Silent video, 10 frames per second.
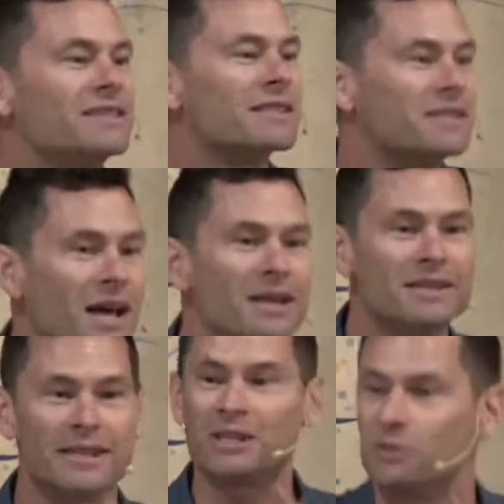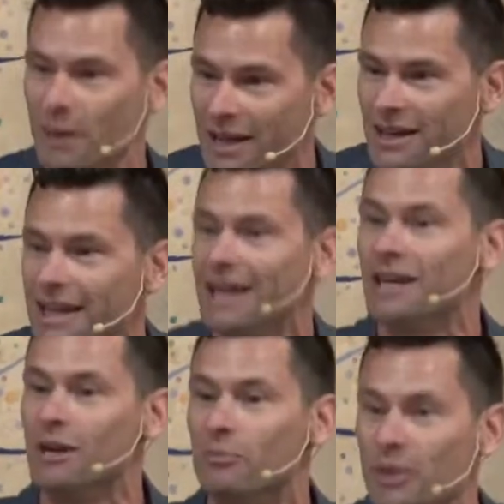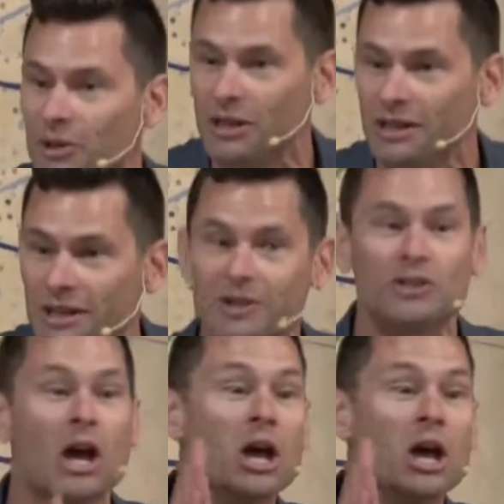the sun is expanding and in 1 billion years,